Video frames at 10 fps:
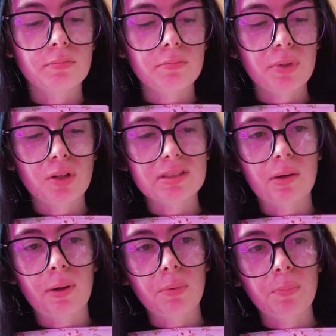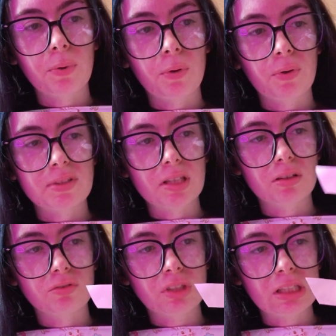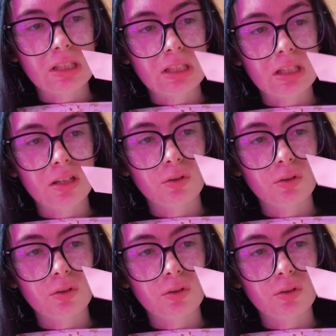Because I went with bows that are really